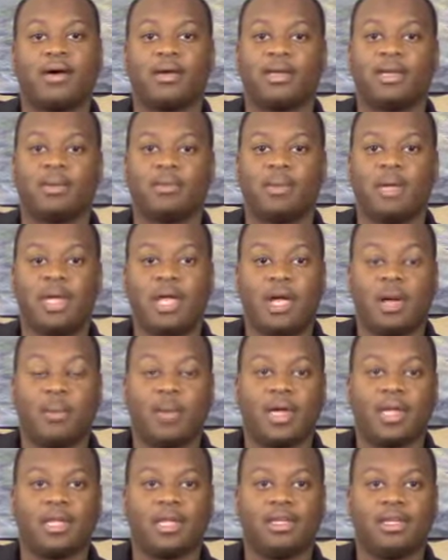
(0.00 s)
Him.
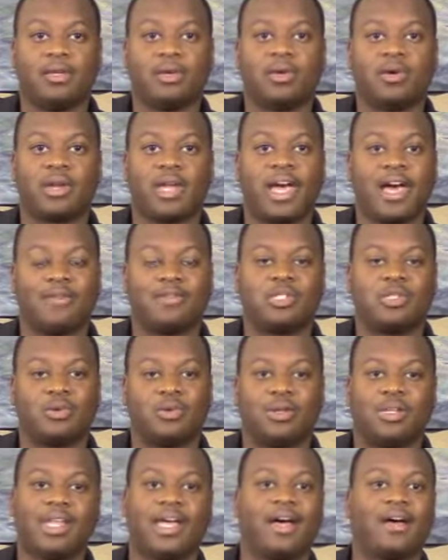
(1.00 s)
But you're going to have
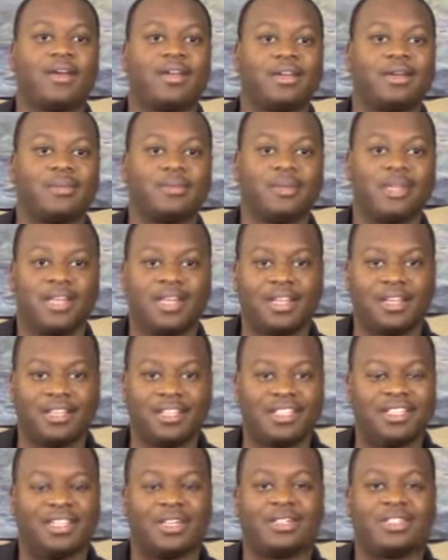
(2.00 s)
to allow Him.
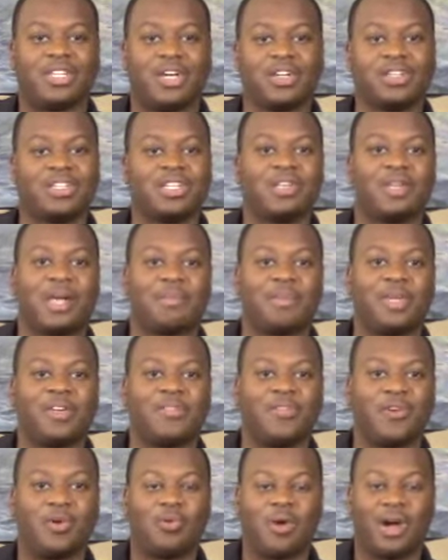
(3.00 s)
Don't do like
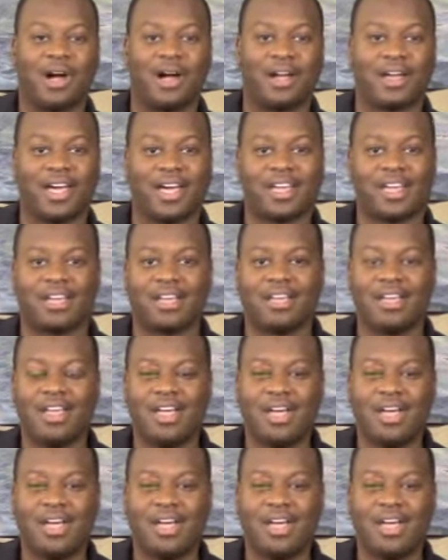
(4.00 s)
me for a while and kind of